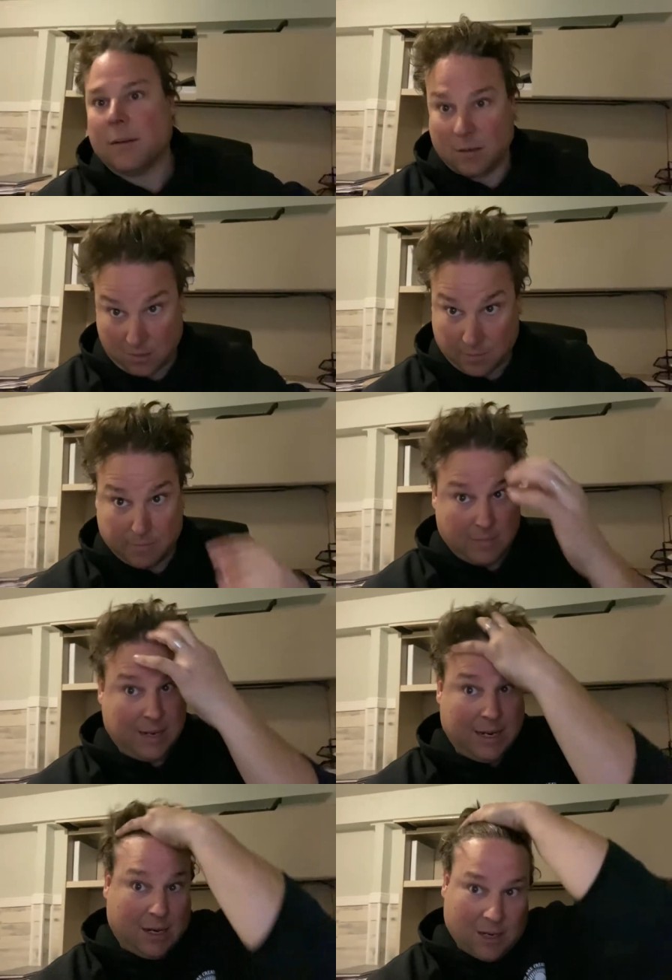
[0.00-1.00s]
Oh
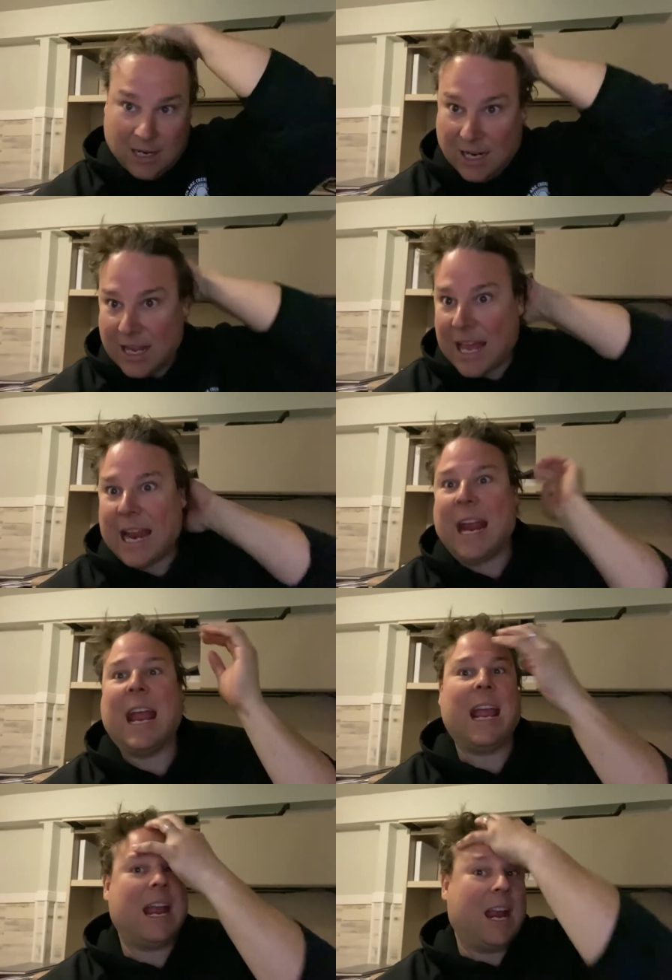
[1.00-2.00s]
man, look at that
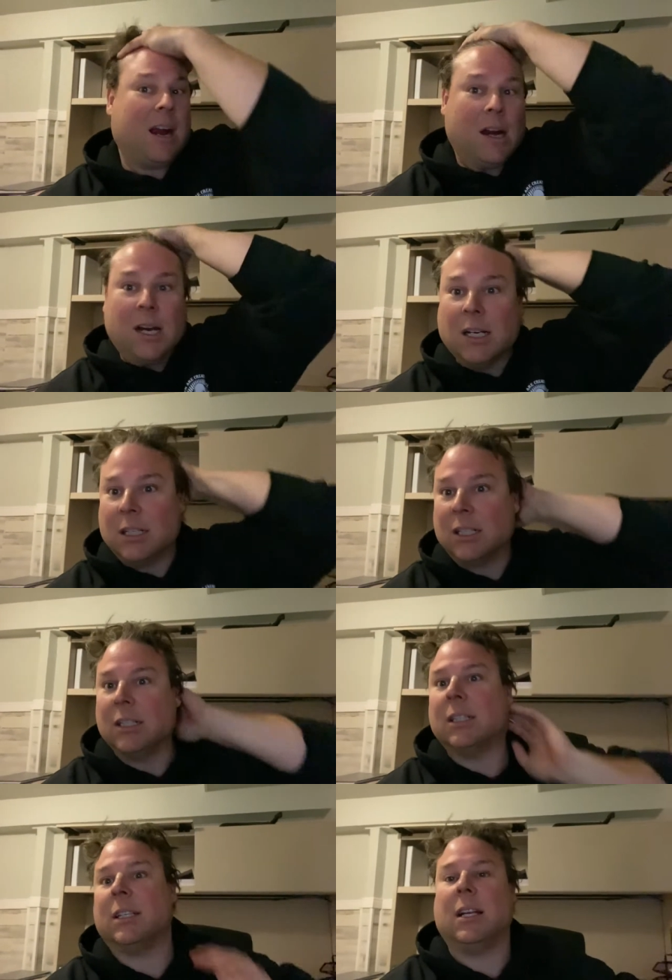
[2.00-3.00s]
hair.
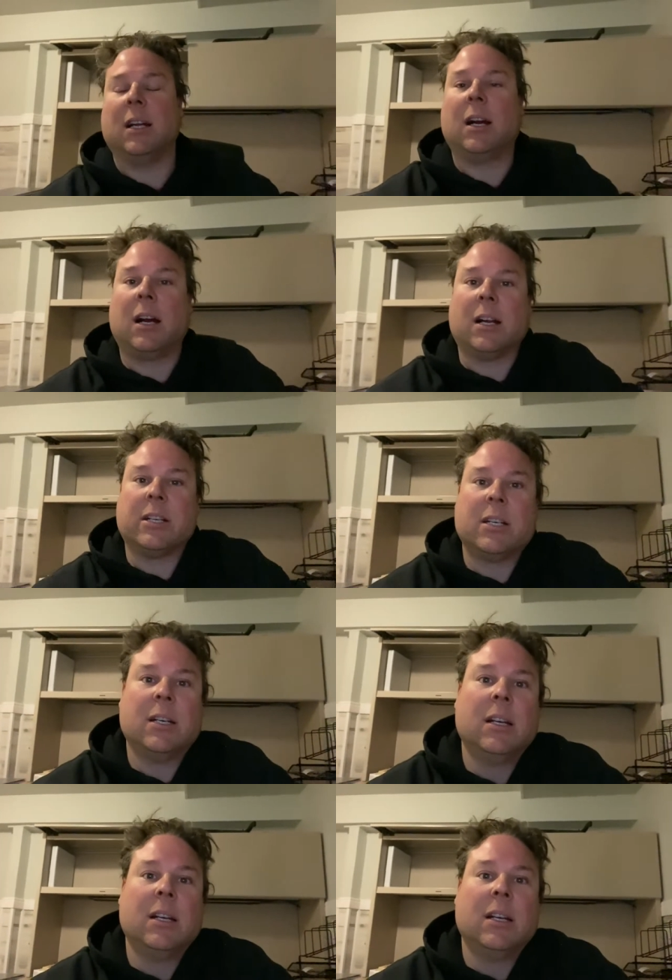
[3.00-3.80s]
Good gosh.